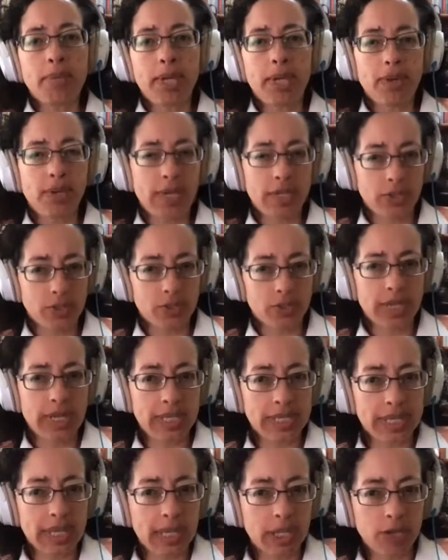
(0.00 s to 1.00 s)
here in
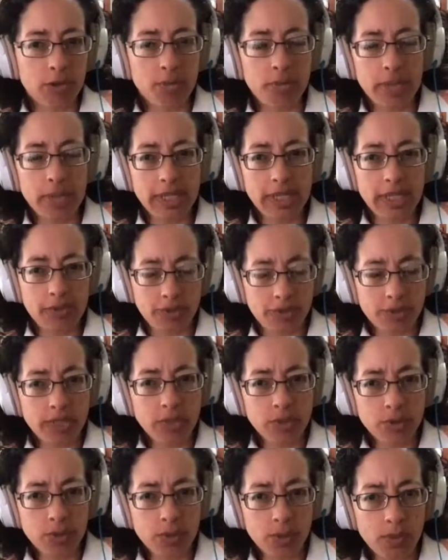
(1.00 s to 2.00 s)
Australia is a little bit
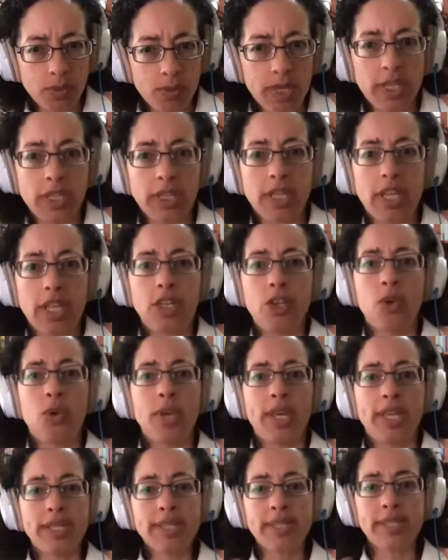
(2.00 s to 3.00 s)
different to the one in the
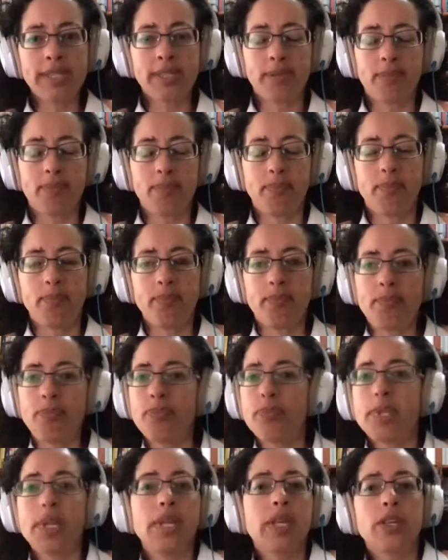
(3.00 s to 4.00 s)
US.
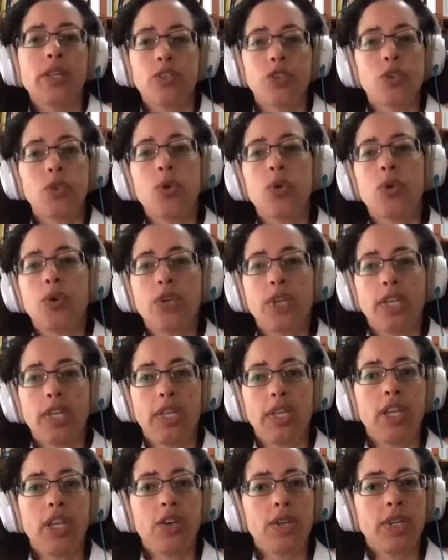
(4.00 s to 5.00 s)
So
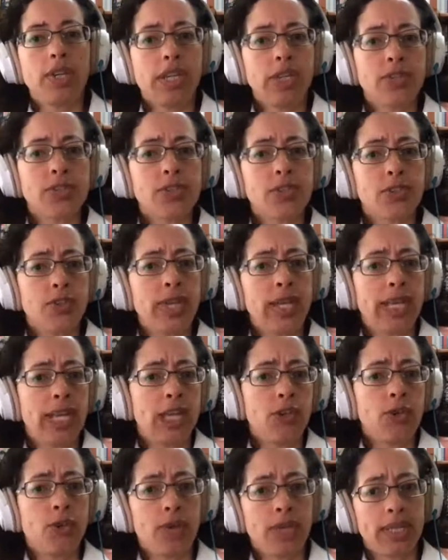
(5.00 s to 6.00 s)
here in
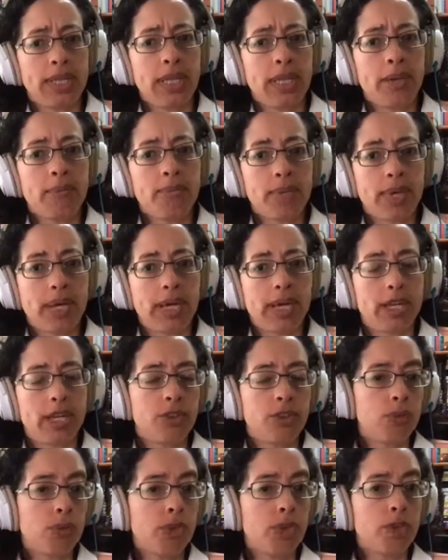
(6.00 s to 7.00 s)
Australia, you end up
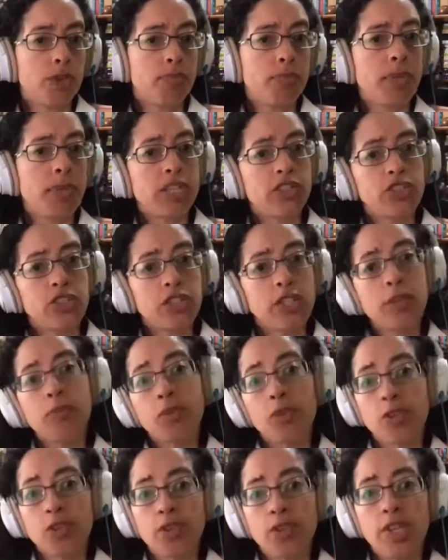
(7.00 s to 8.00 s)
doing your PhD
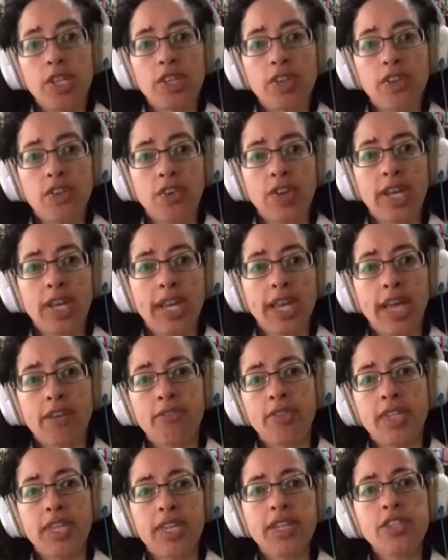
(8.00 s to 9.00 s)
for
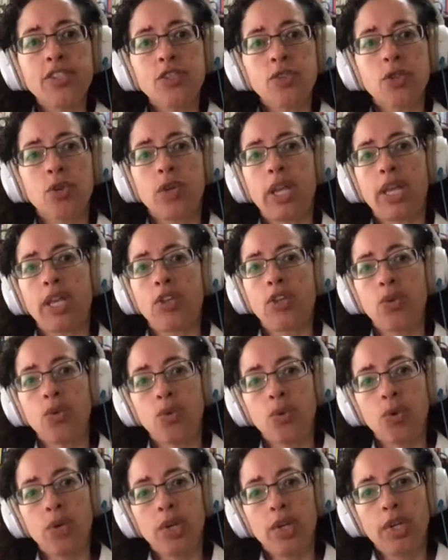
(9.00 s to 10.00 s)
3.5 years. So like
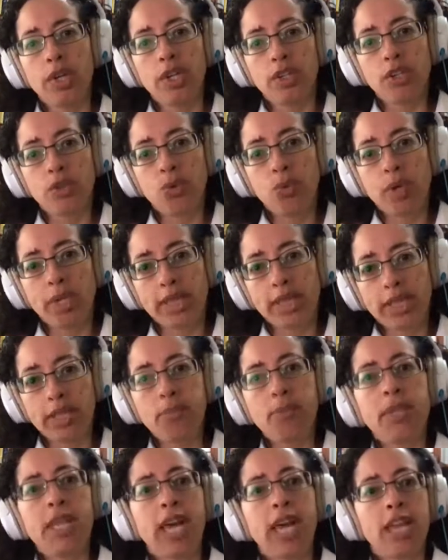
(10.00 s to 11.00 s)
you do a
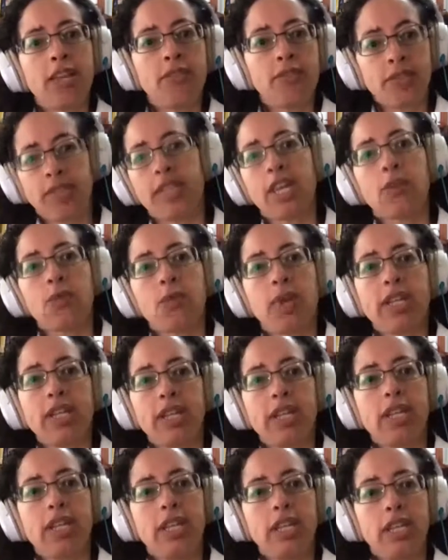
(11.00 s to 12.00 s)
deep dive
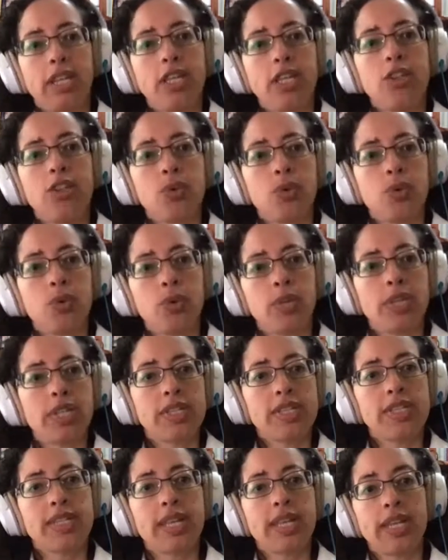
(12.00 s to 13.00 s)
directly into
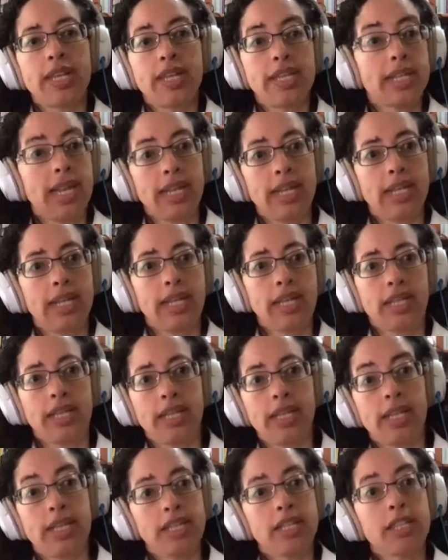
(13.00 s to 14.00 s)
the studies, like
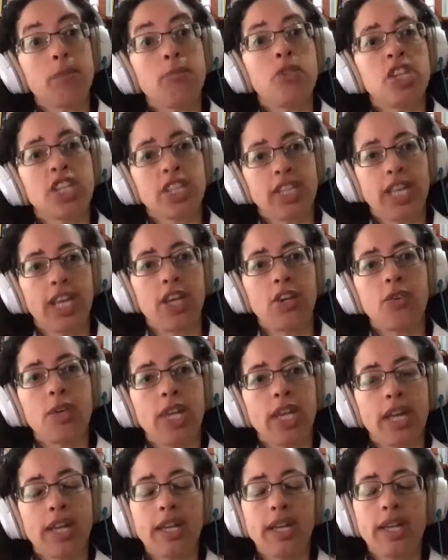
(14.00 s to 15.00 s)
the subject
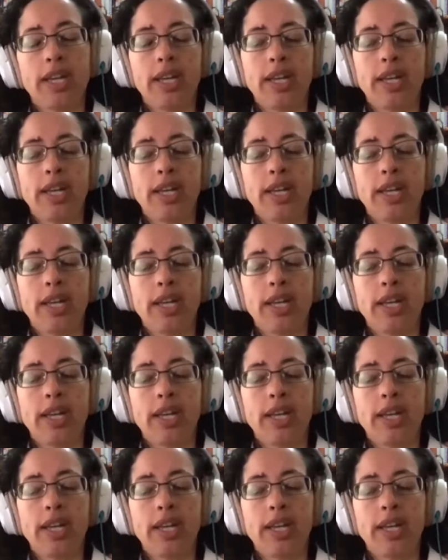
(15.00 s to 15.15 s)
area